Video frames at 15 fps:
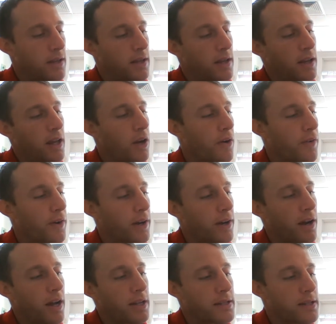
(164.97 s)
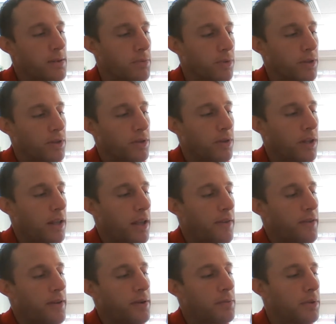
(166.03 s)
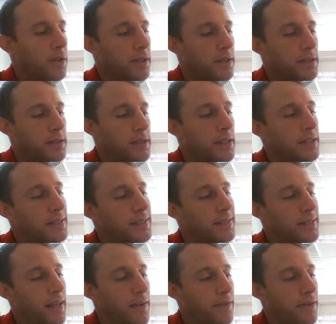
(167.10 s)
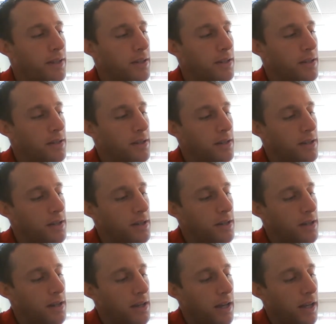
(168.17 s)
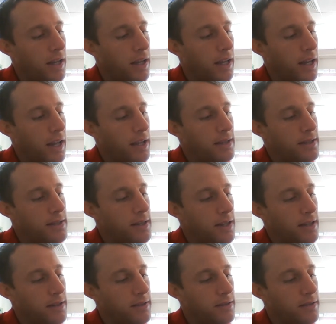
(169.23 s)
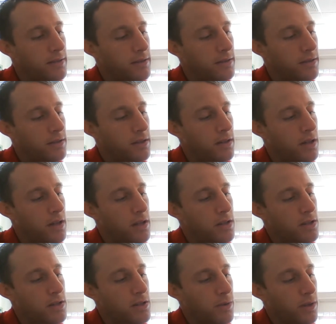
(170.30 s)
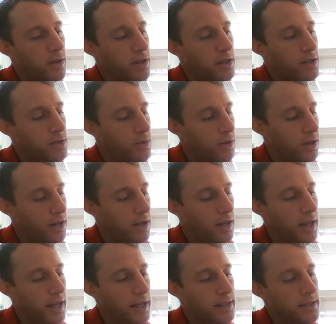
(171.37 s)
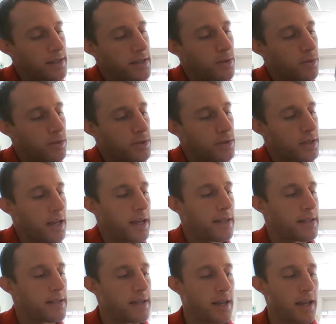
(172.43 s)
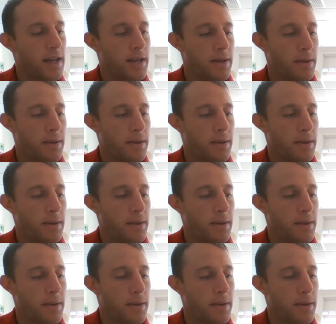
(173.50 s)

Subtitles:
And over here, I simply do 11 plus 7. I get 18. So in this one, x equals 18.